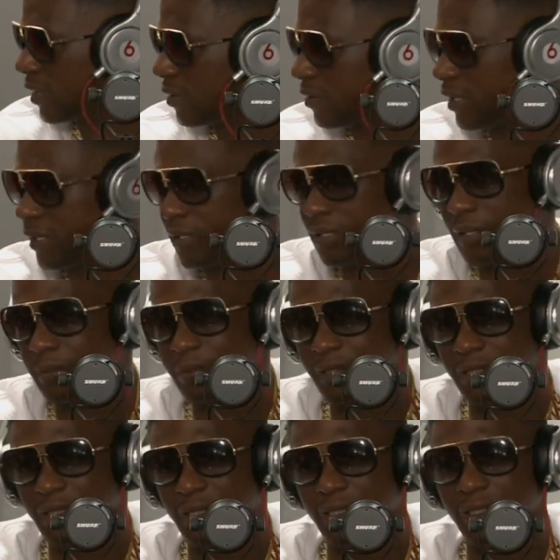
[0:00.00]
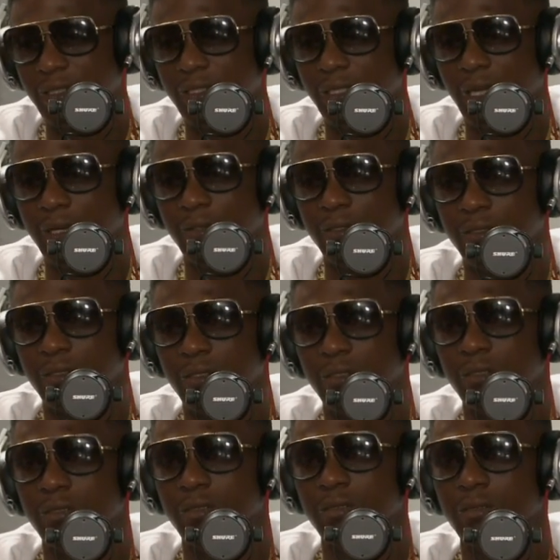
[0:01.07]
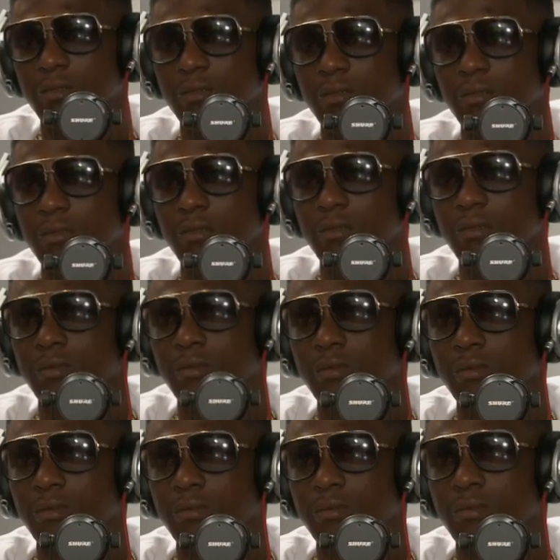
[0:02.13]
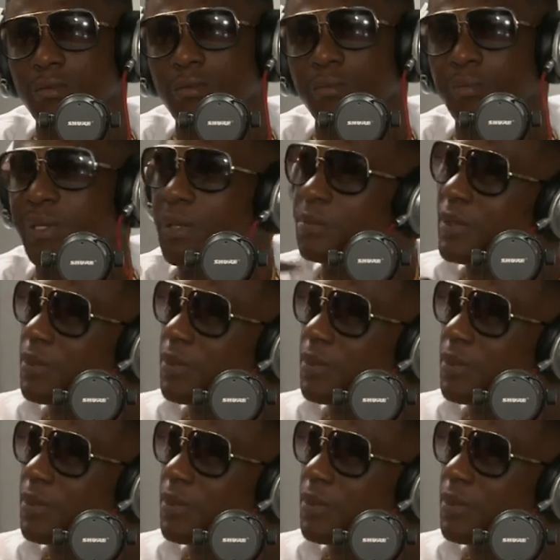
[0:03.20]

out, I had a couple CDs out, and Pimp